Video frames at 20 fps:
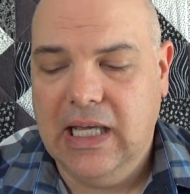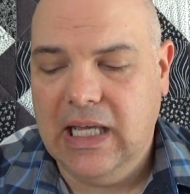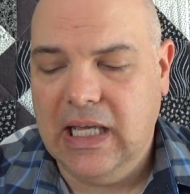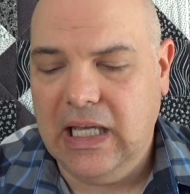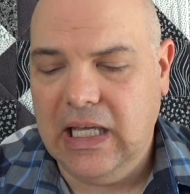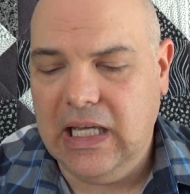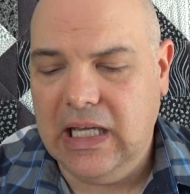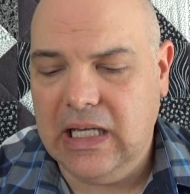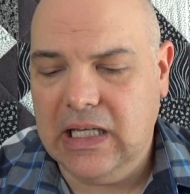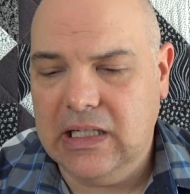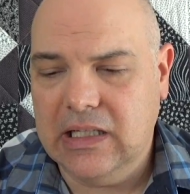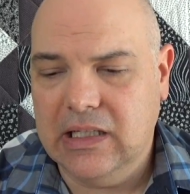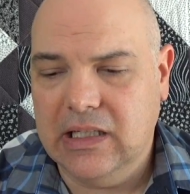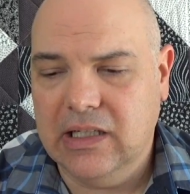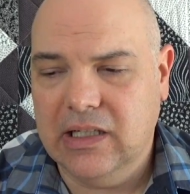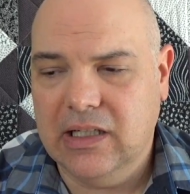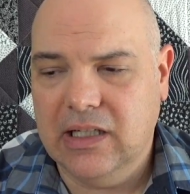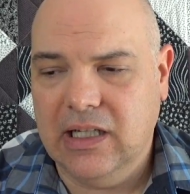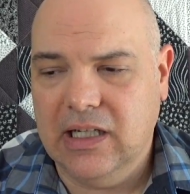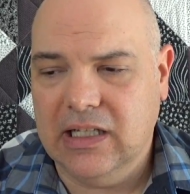
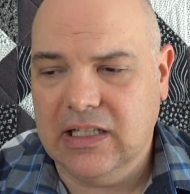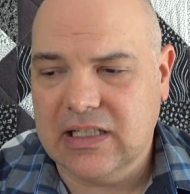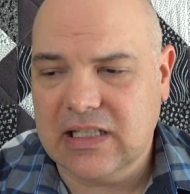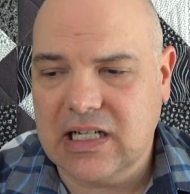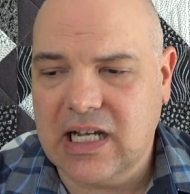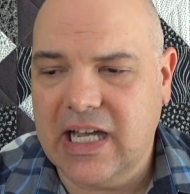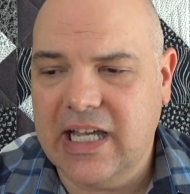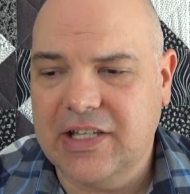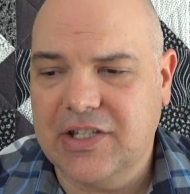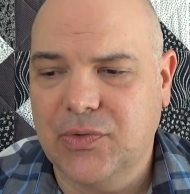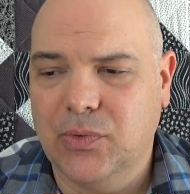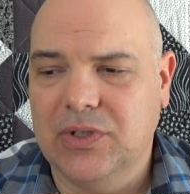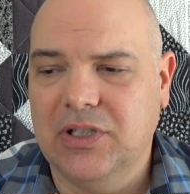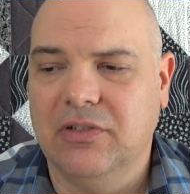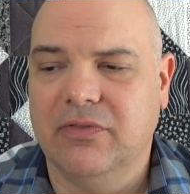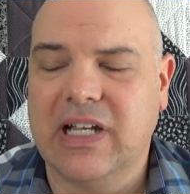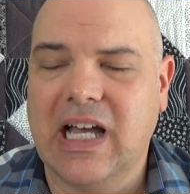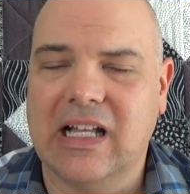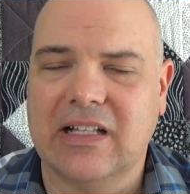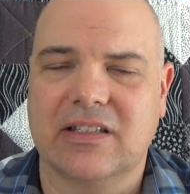And it's nice when
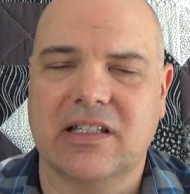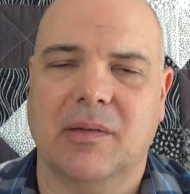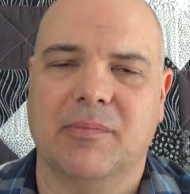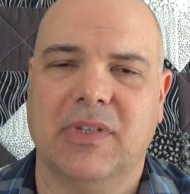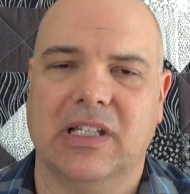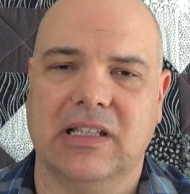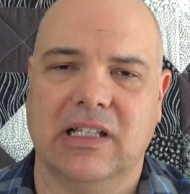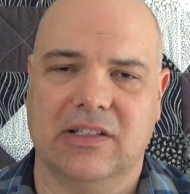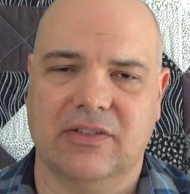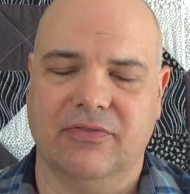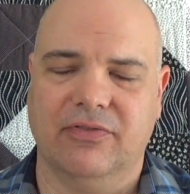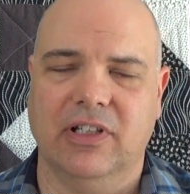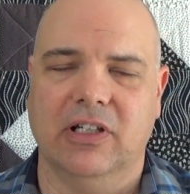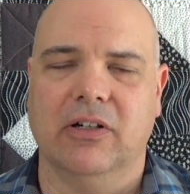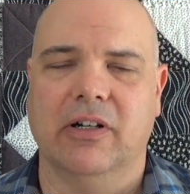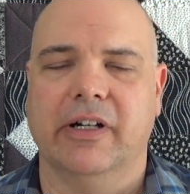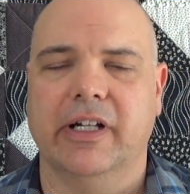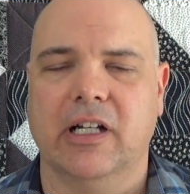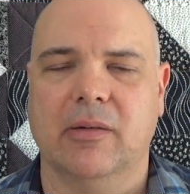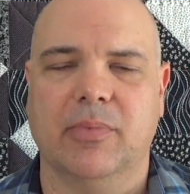you've got something that's
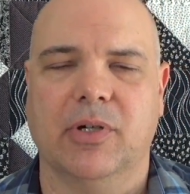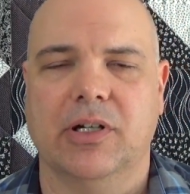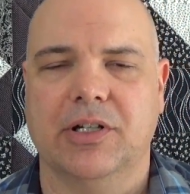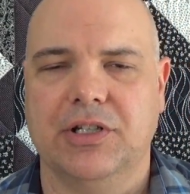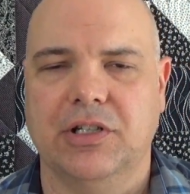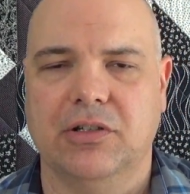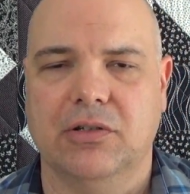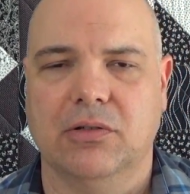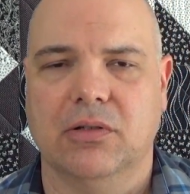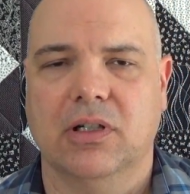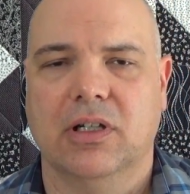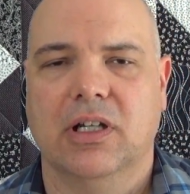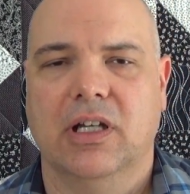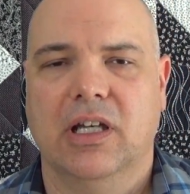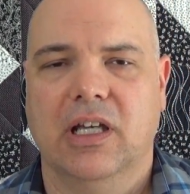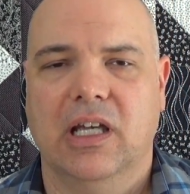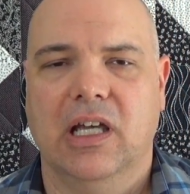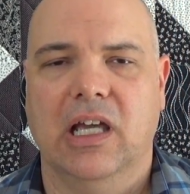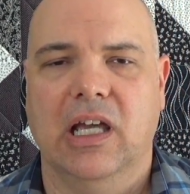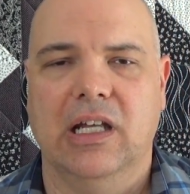flaring up on you
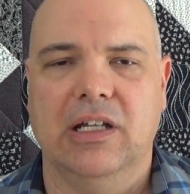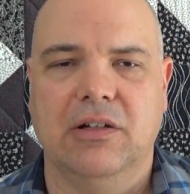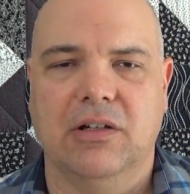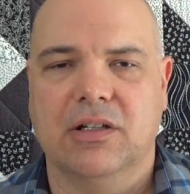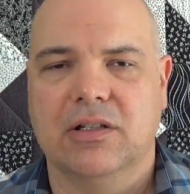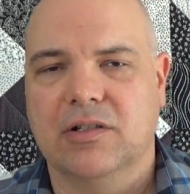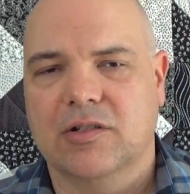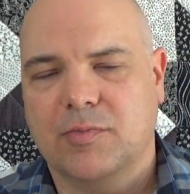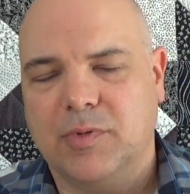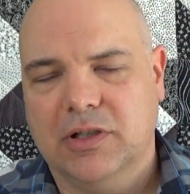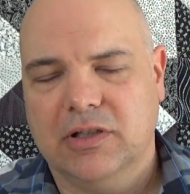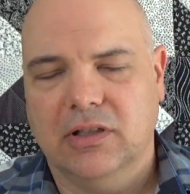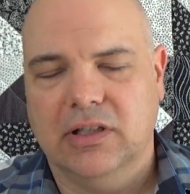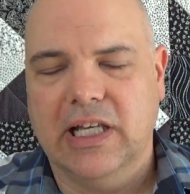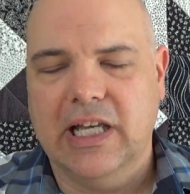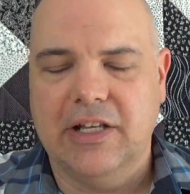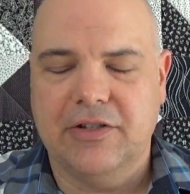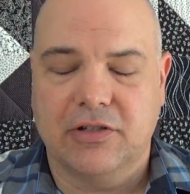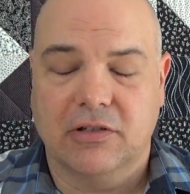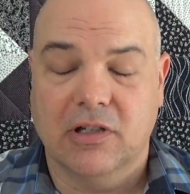and you can just put the
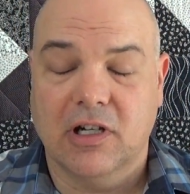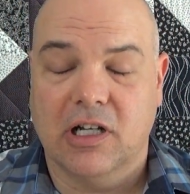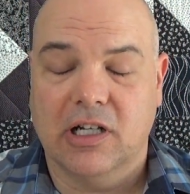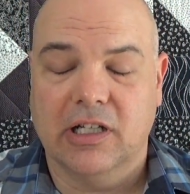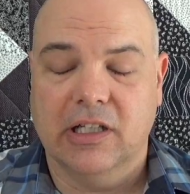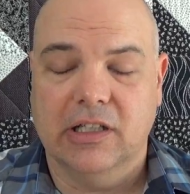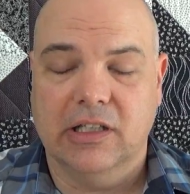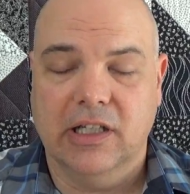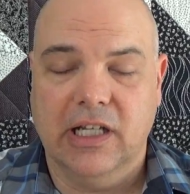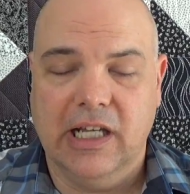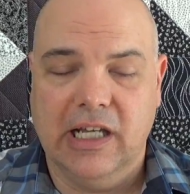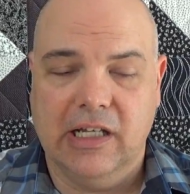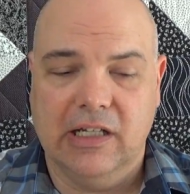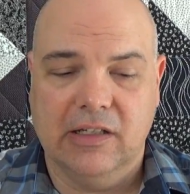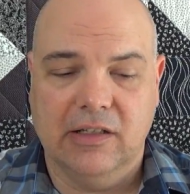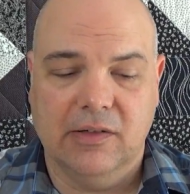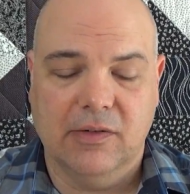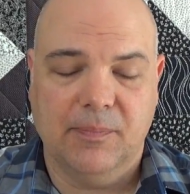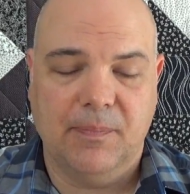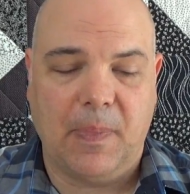laser on it.
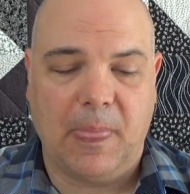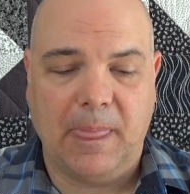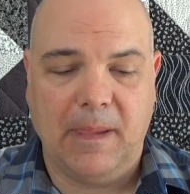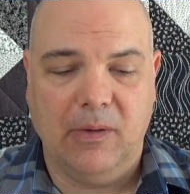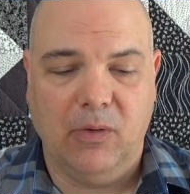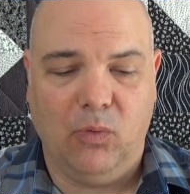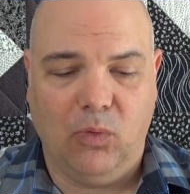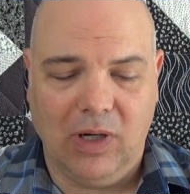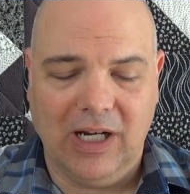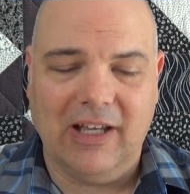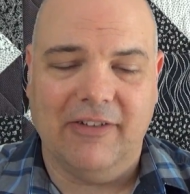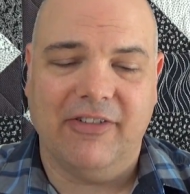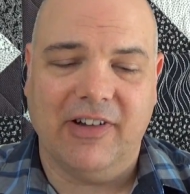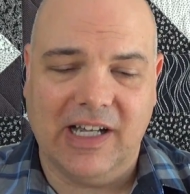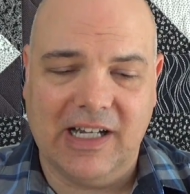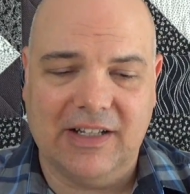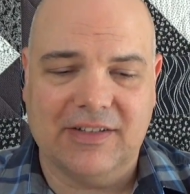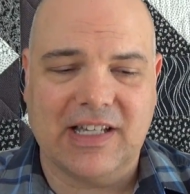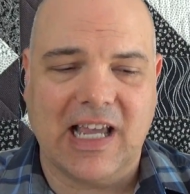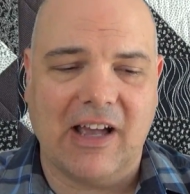And what I
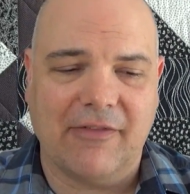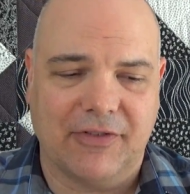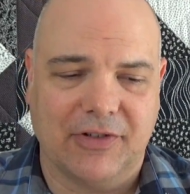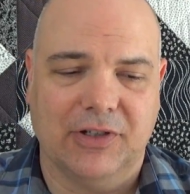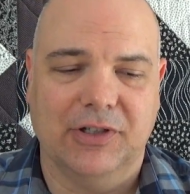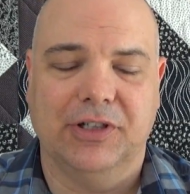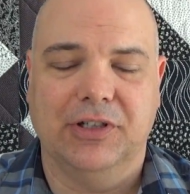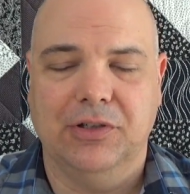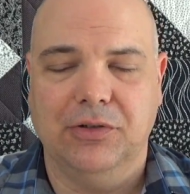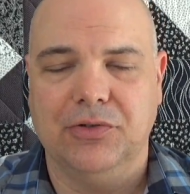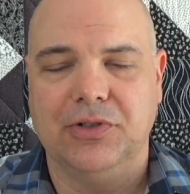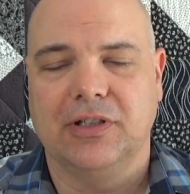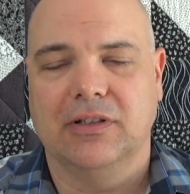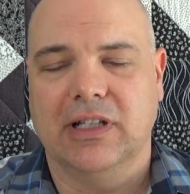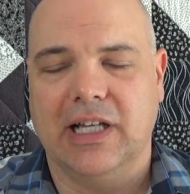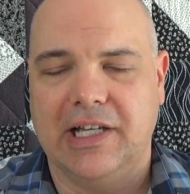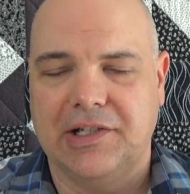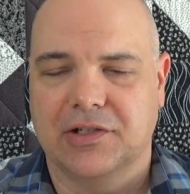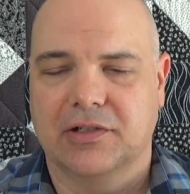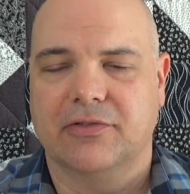find is after using
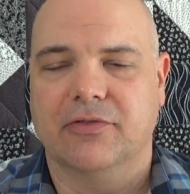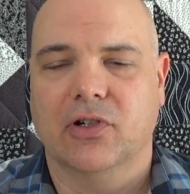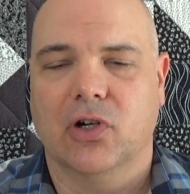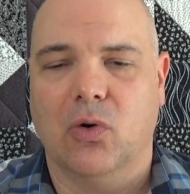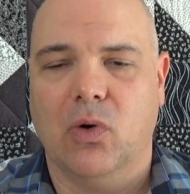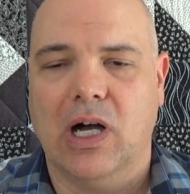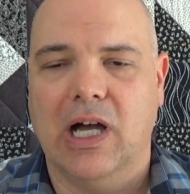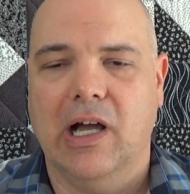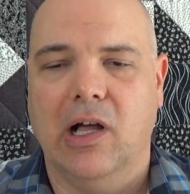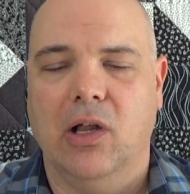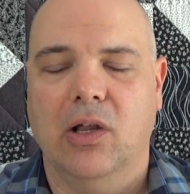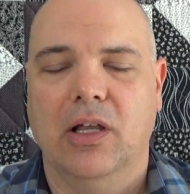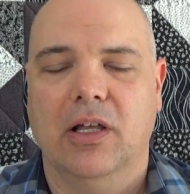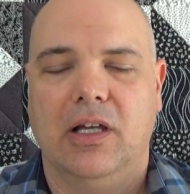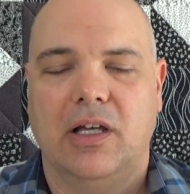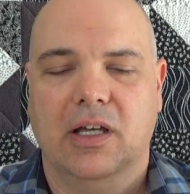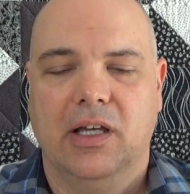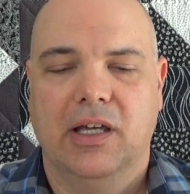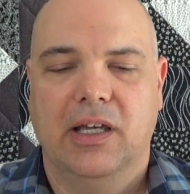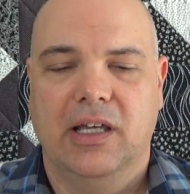laser for a while,
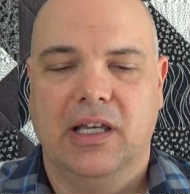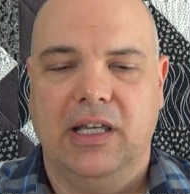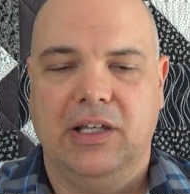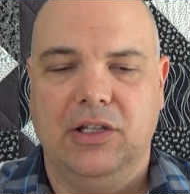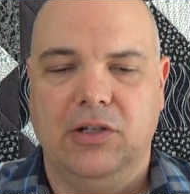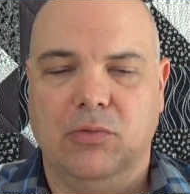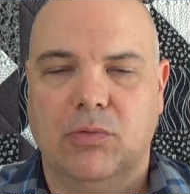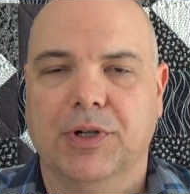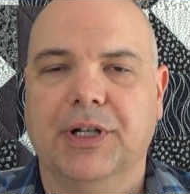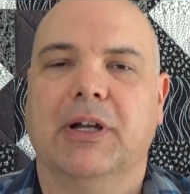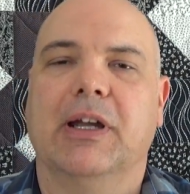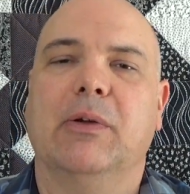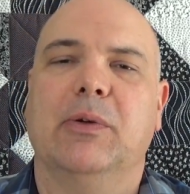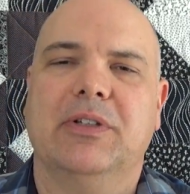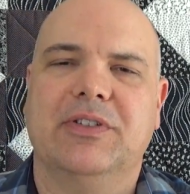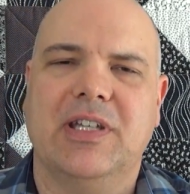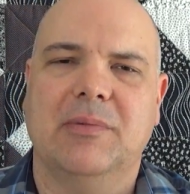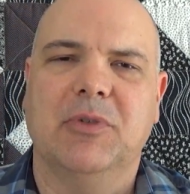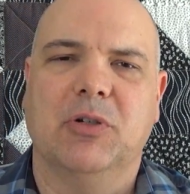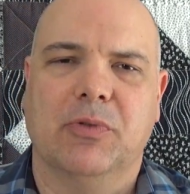you
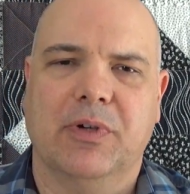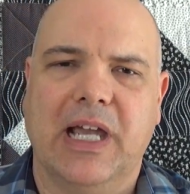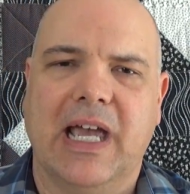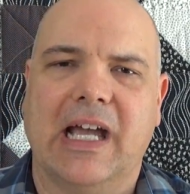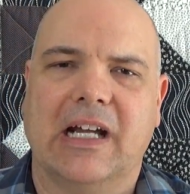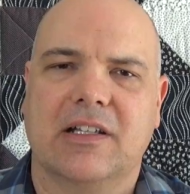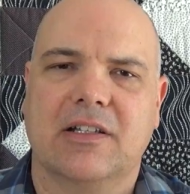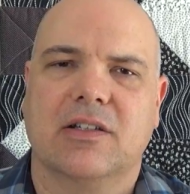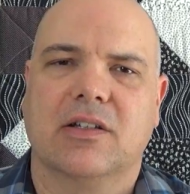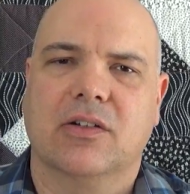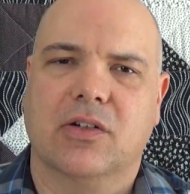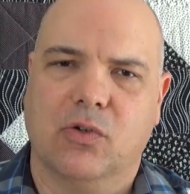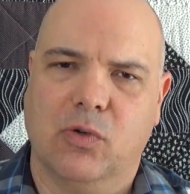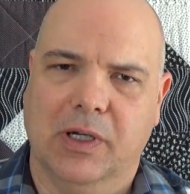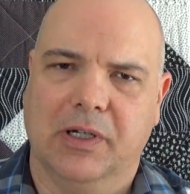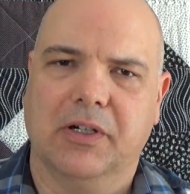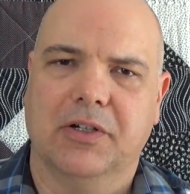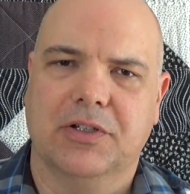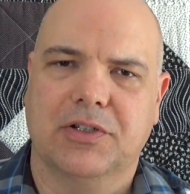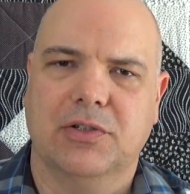seem to react
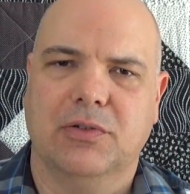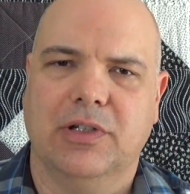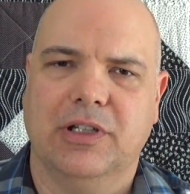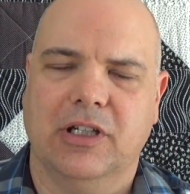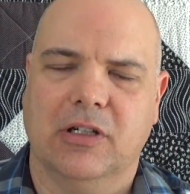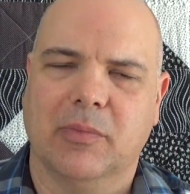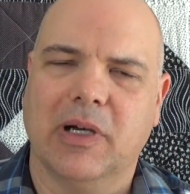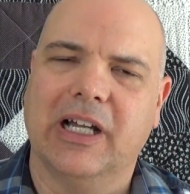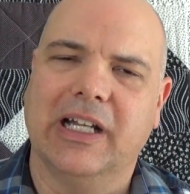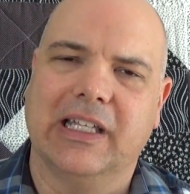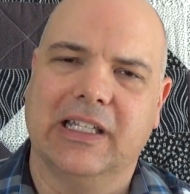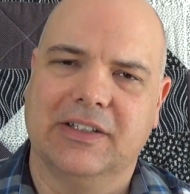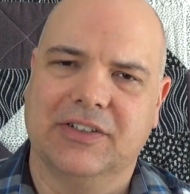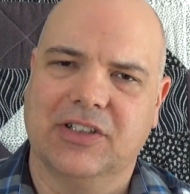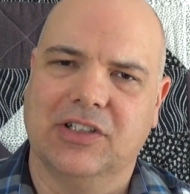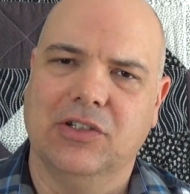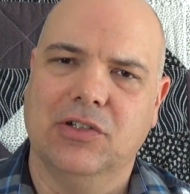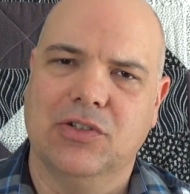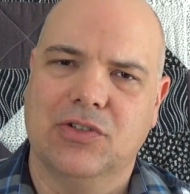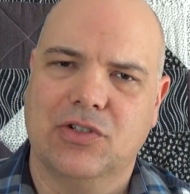quicker to it. Your body
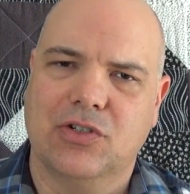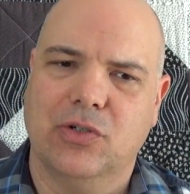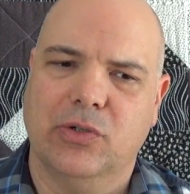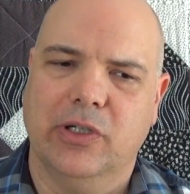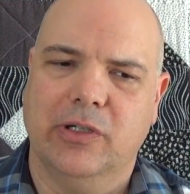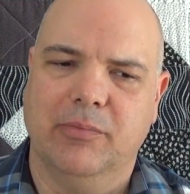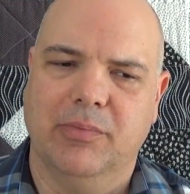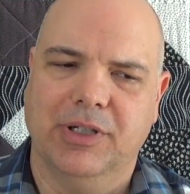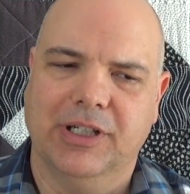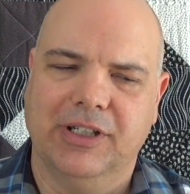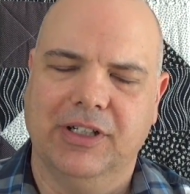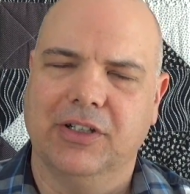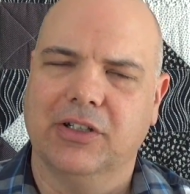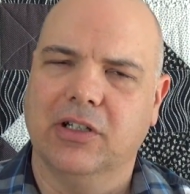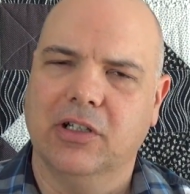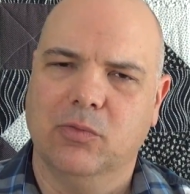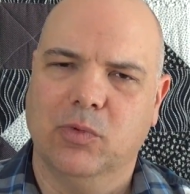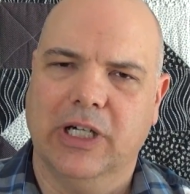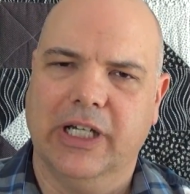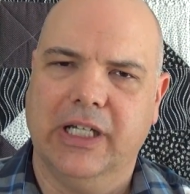gets used to it, but in a
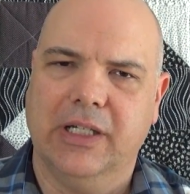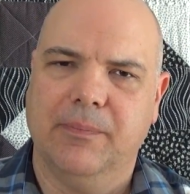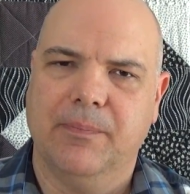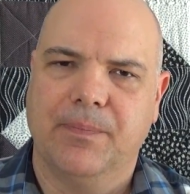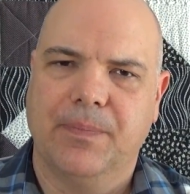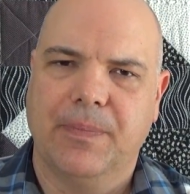good way.